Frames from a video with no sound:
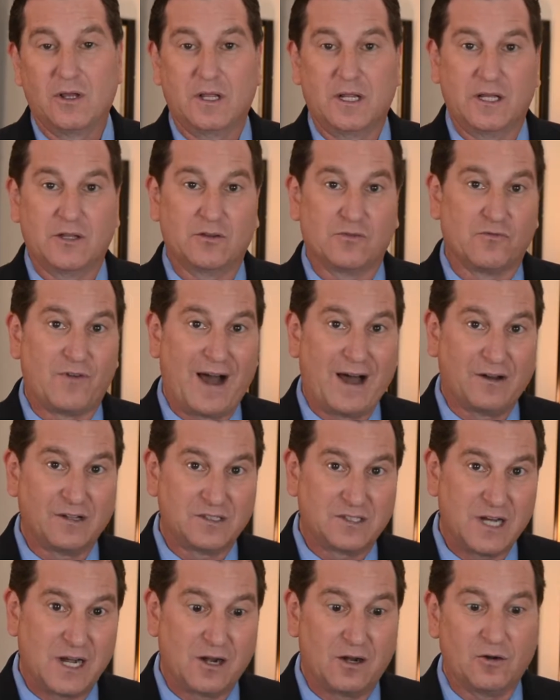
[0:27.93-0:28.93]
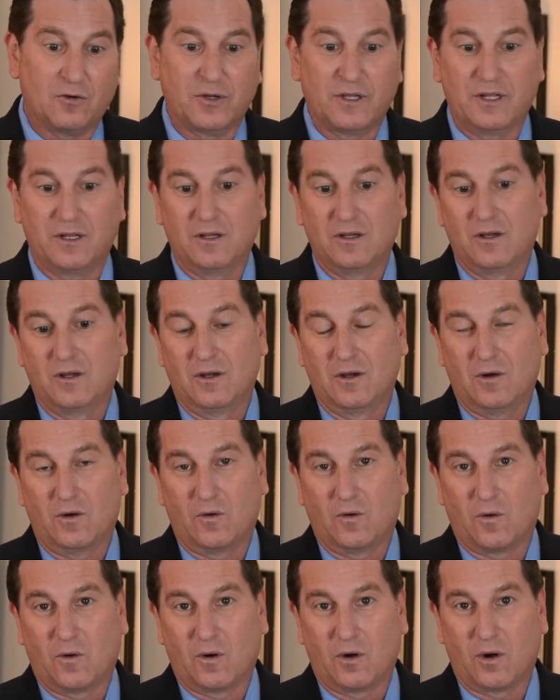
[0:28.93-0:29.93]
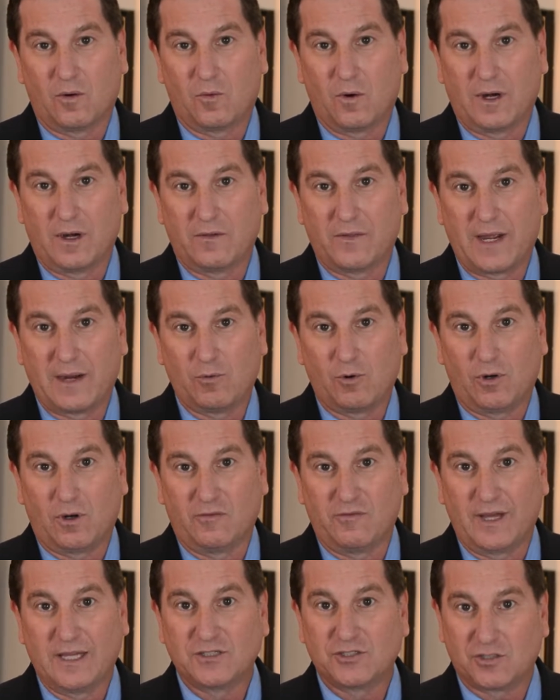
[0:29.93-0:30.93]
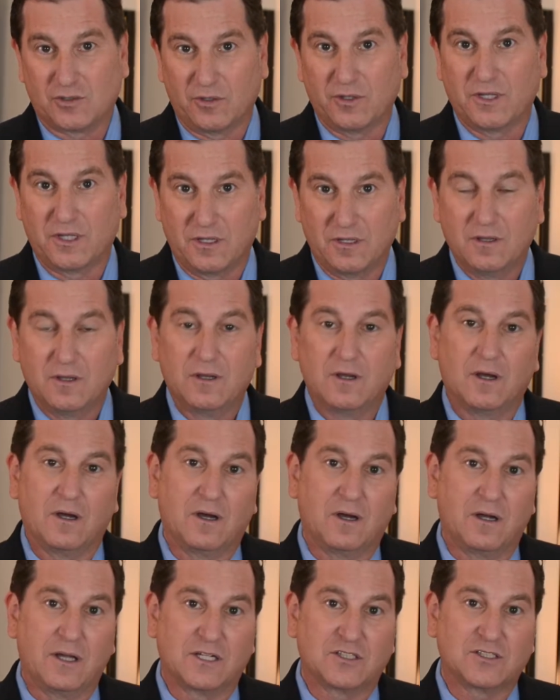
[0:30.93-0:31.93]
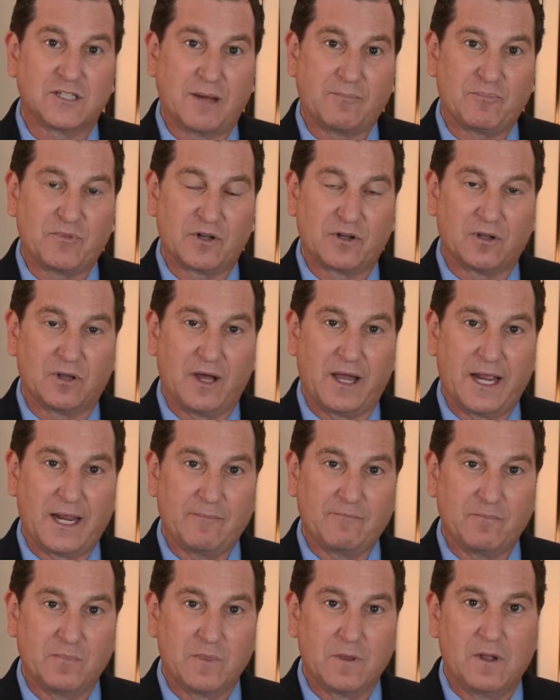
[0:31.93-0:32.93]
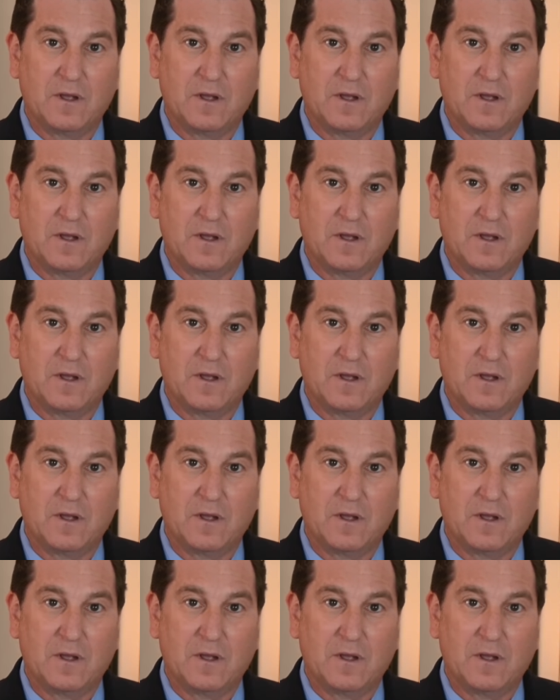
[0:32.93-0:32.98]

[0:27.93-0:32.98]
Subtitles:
either voluntarily or where they will eventually accept the claim.